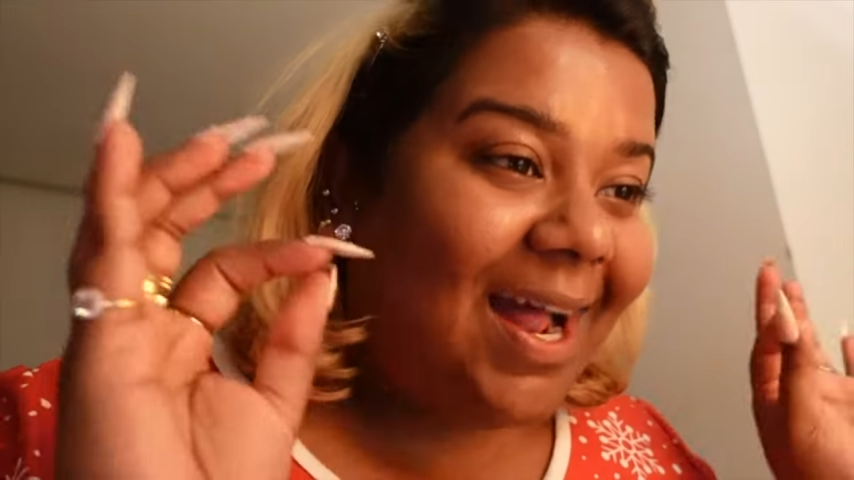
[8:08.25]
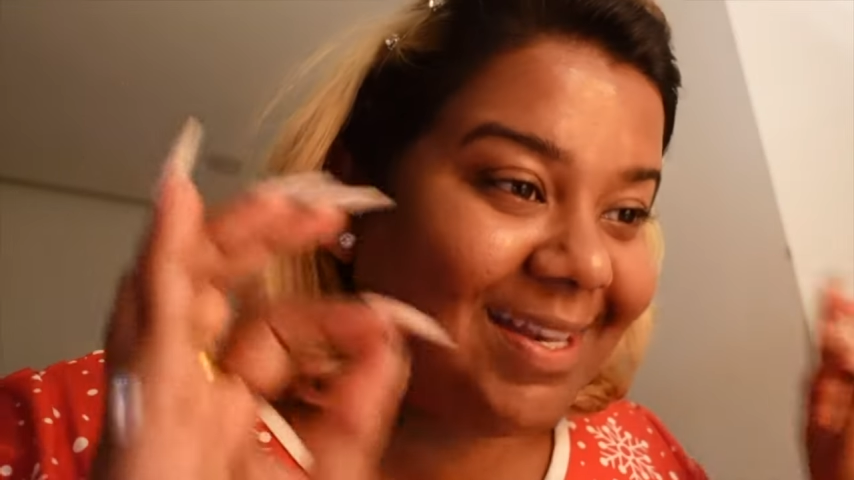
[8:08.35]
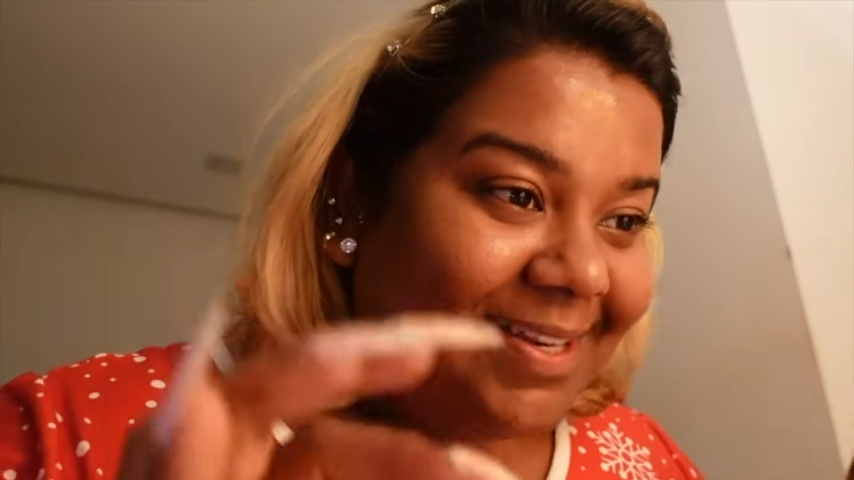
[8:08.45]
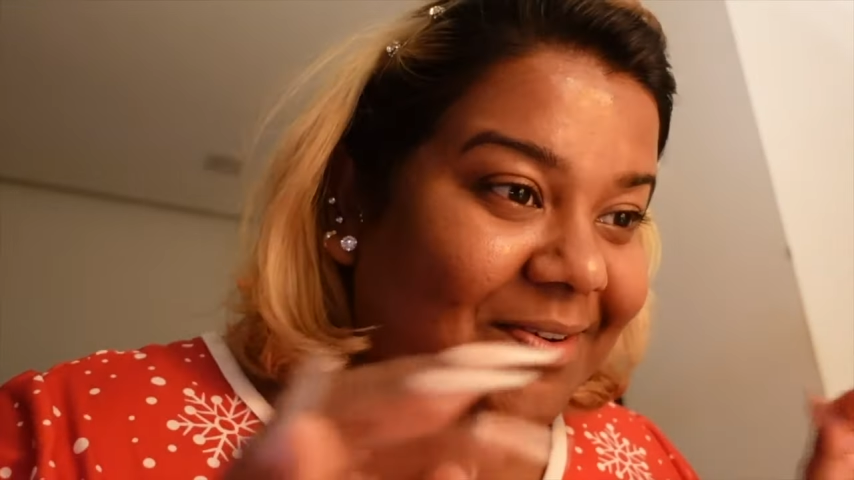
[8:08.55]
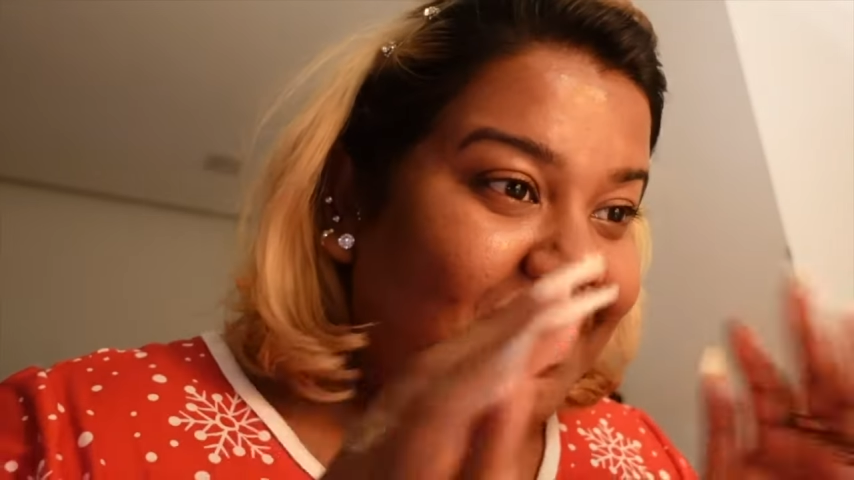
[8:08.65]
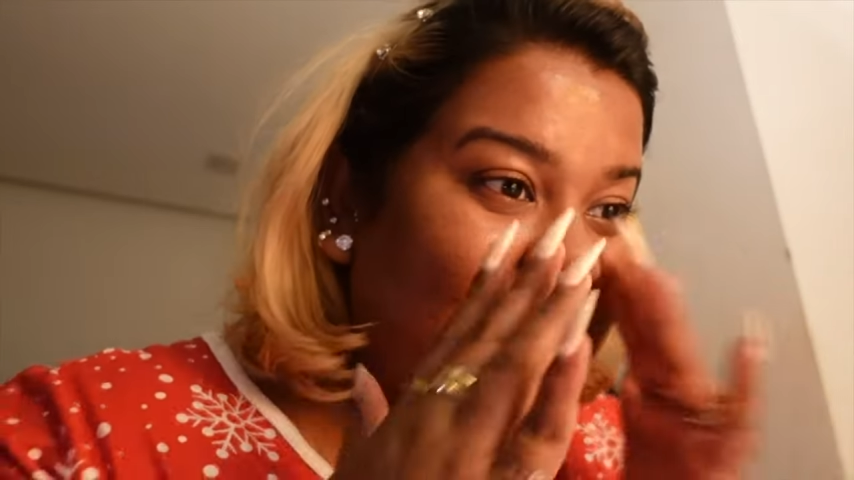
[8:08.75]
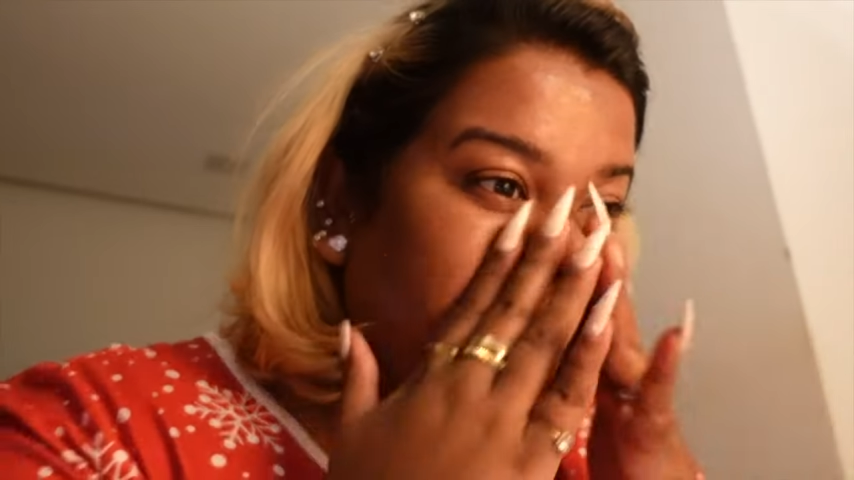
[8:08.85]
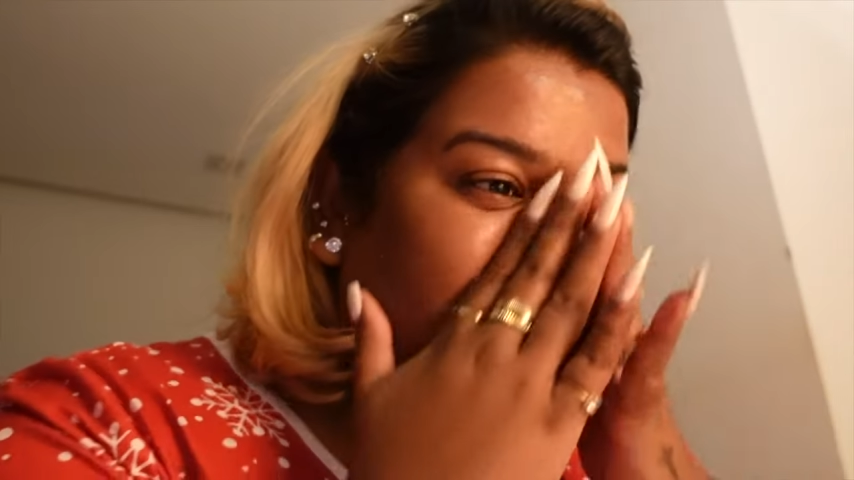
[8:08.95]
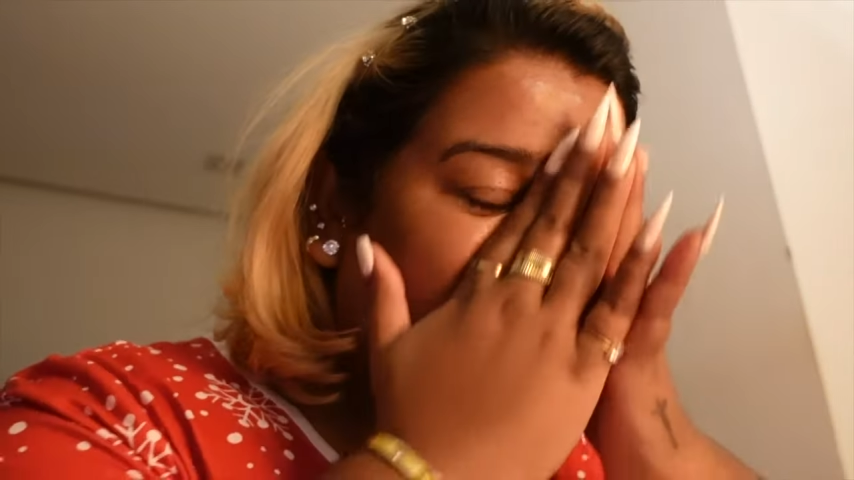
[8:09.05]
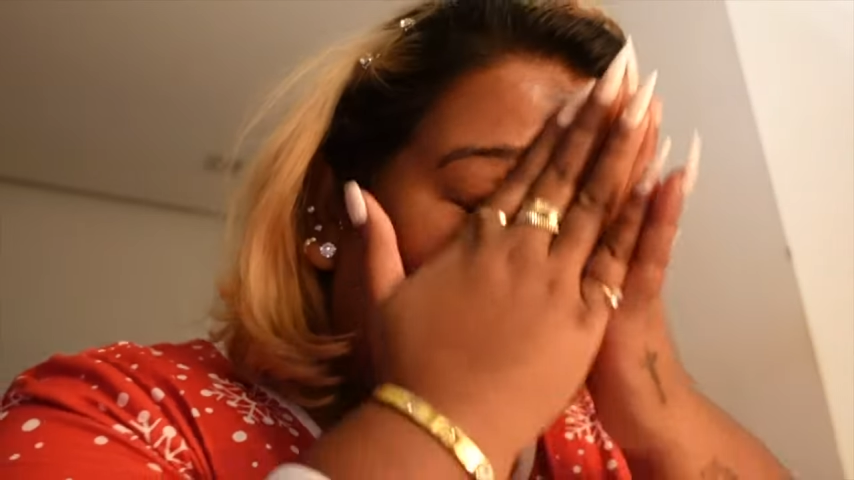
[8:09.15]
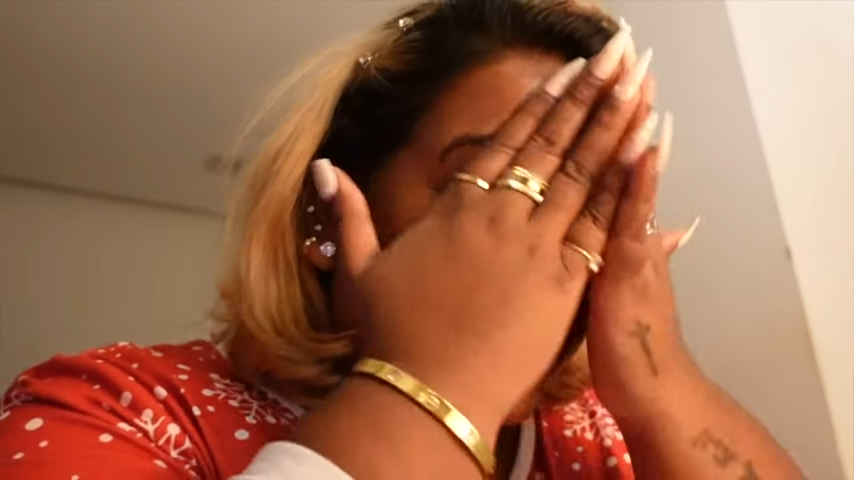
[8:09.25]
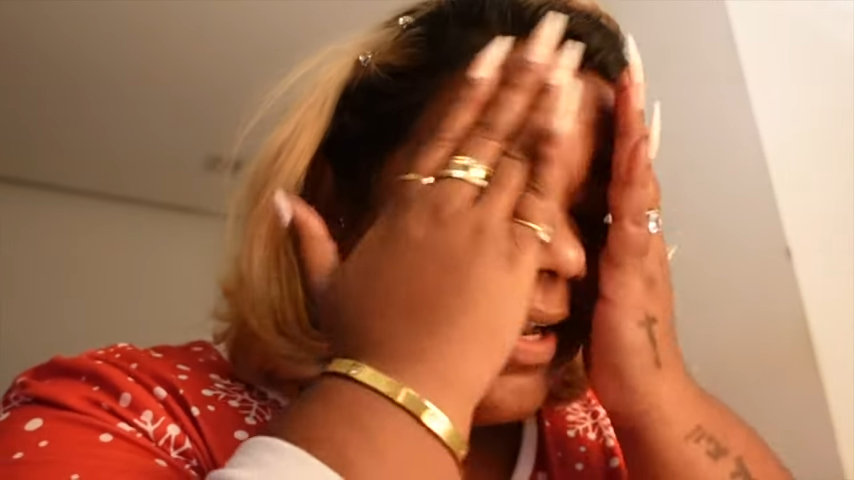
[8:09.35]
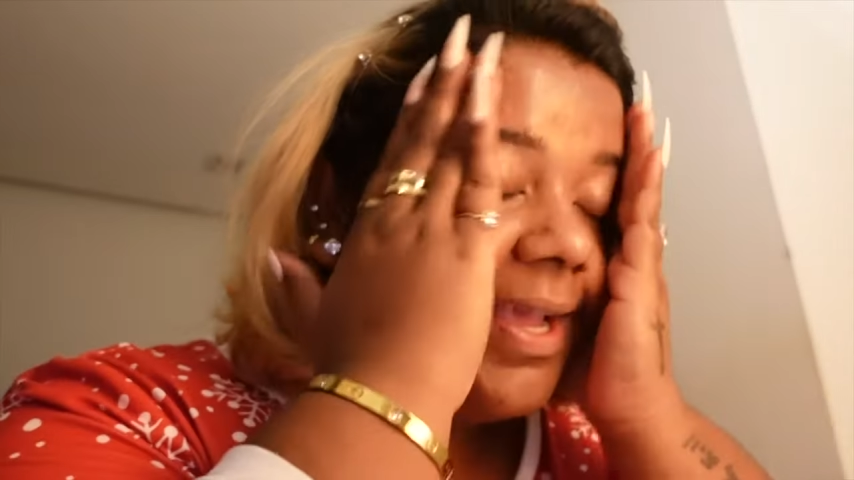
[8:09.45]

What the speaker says: underrated product.